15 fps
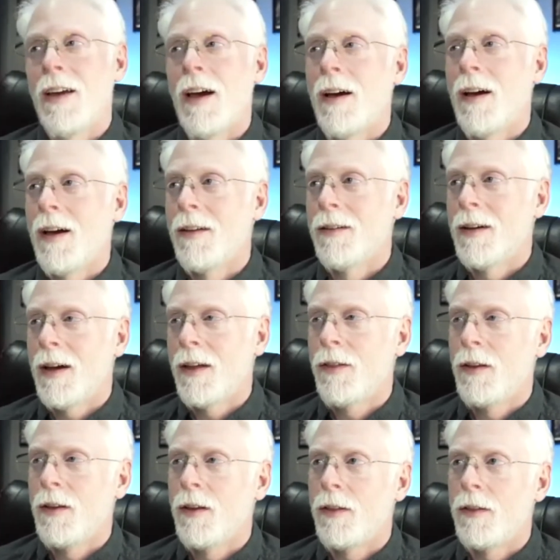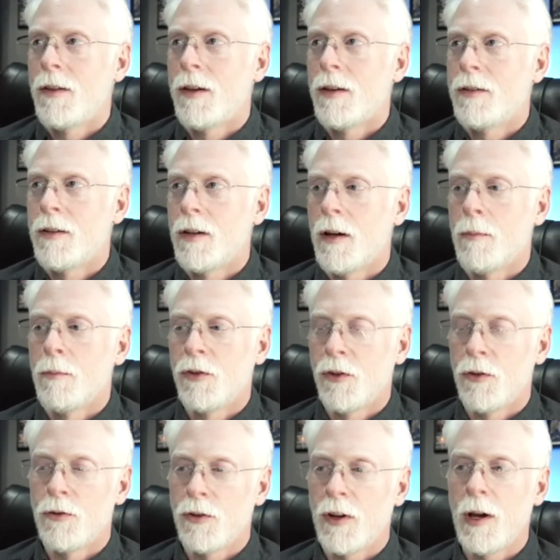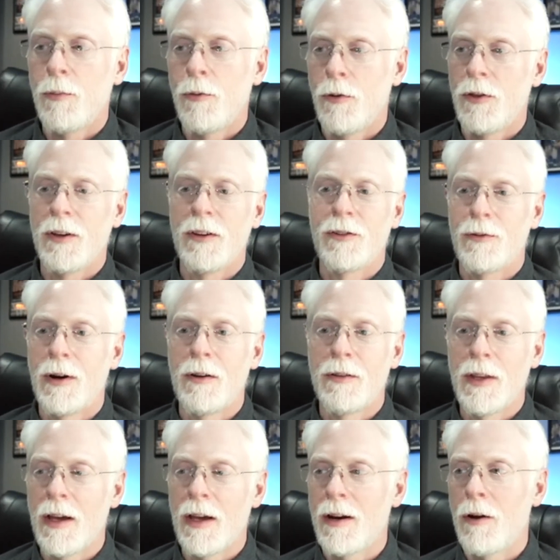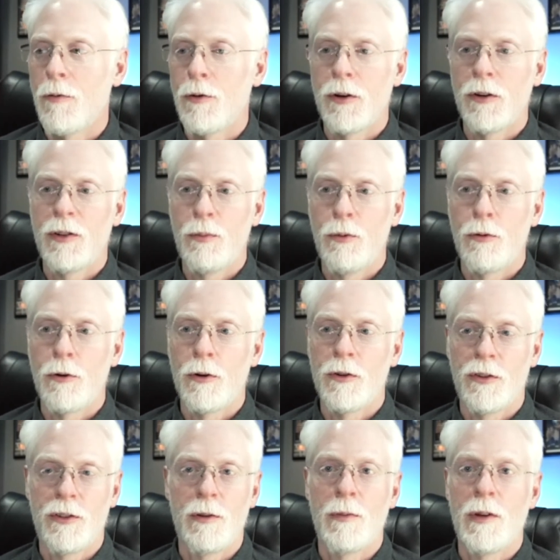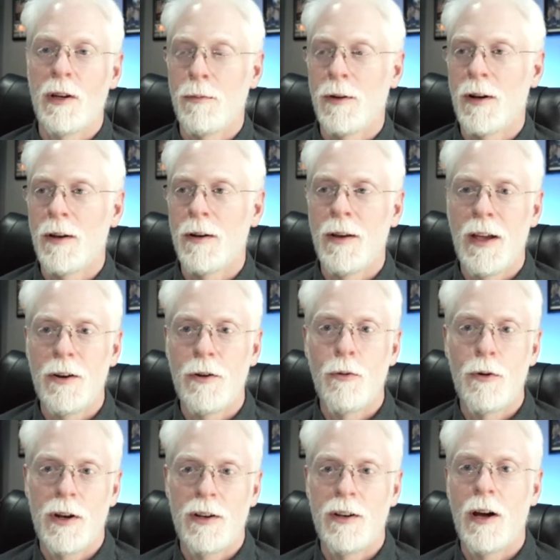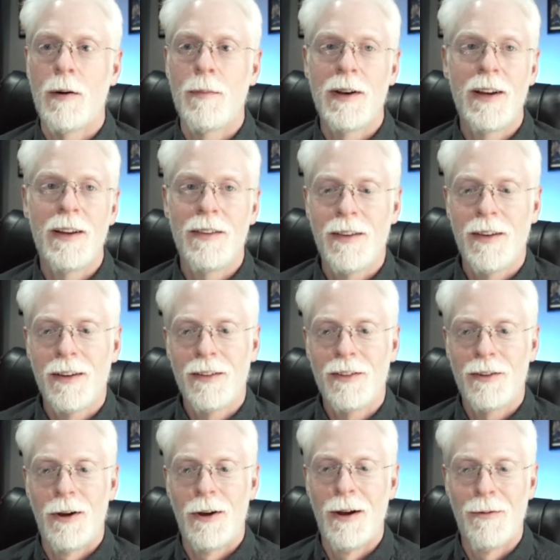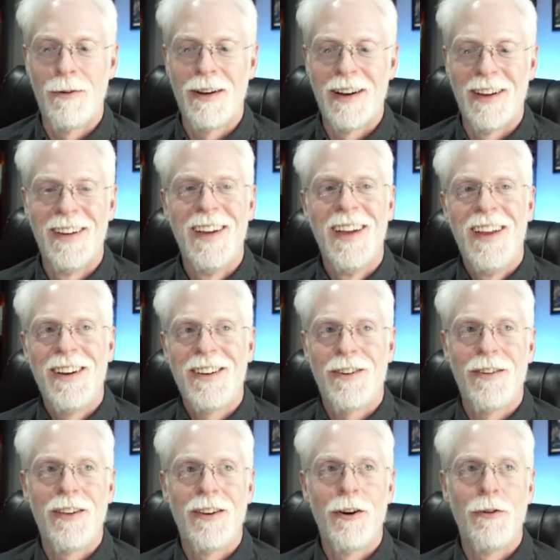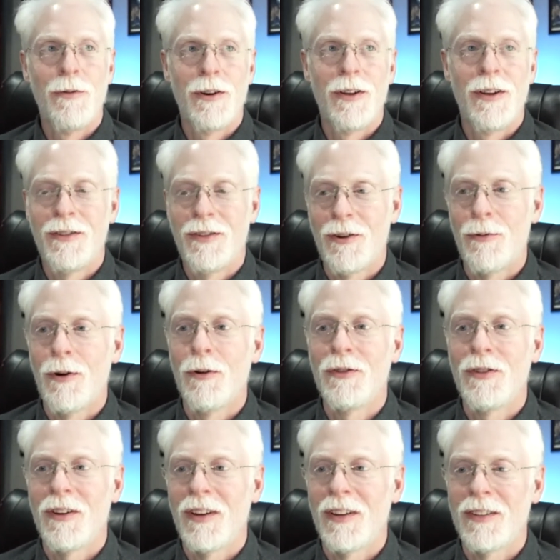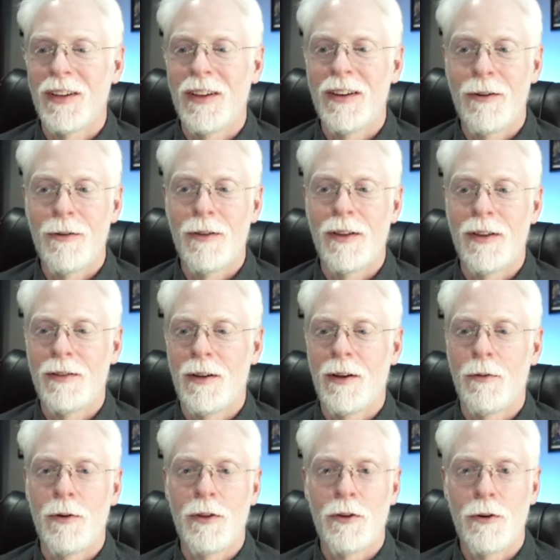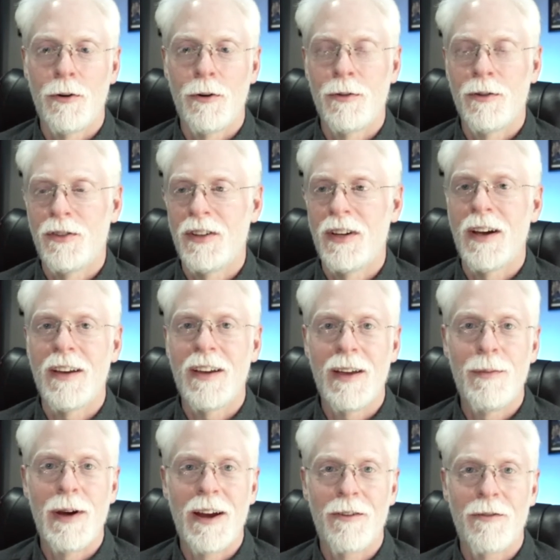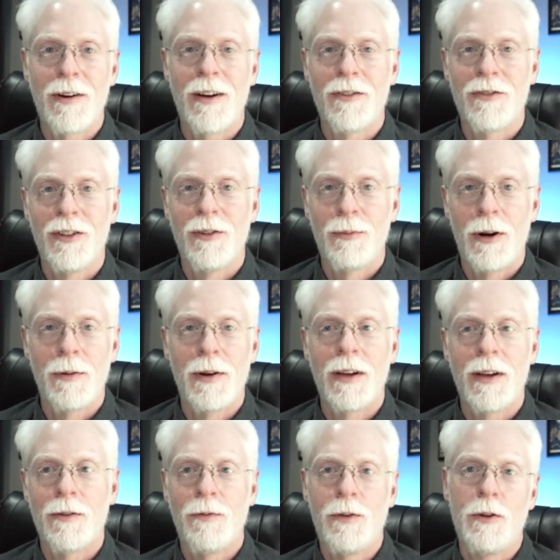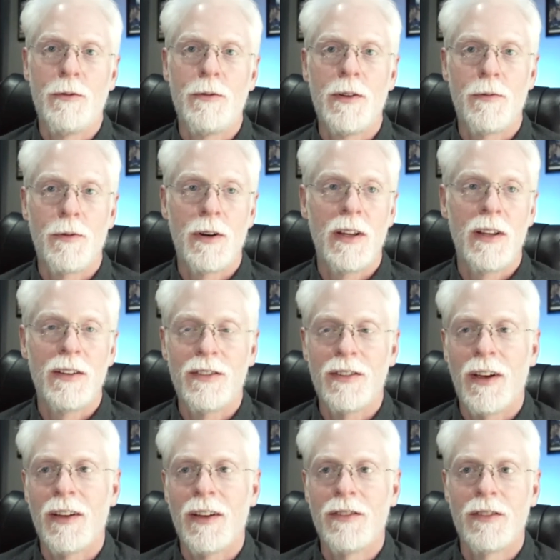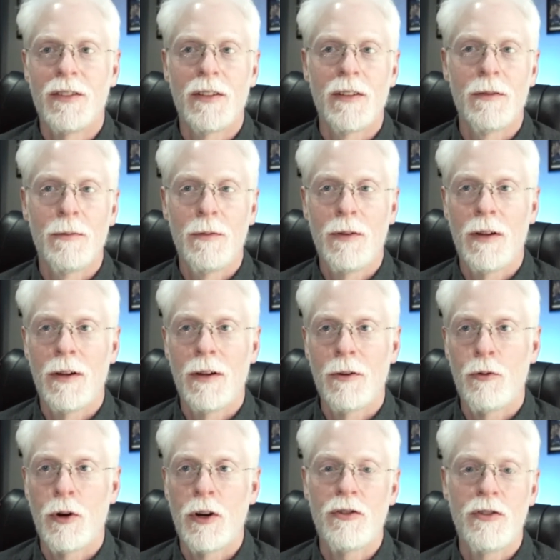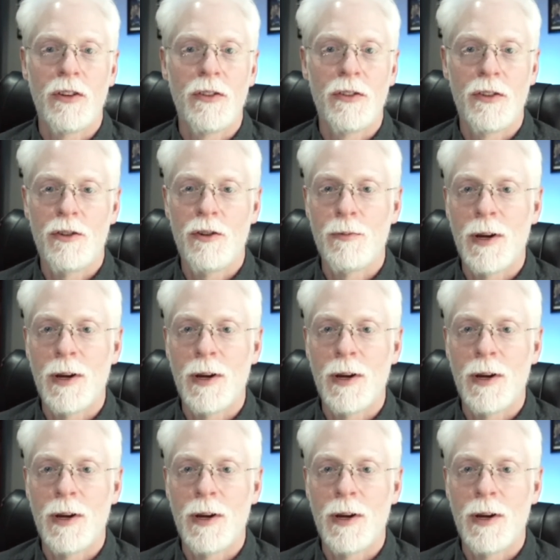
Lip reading: I think that so there's a couple things around that I want to explore in just a minute, but I don't want to dominate things. So I want to turn it over to Rosa because I know that with her CIA background, she's probably got a few different insights and questions that you may have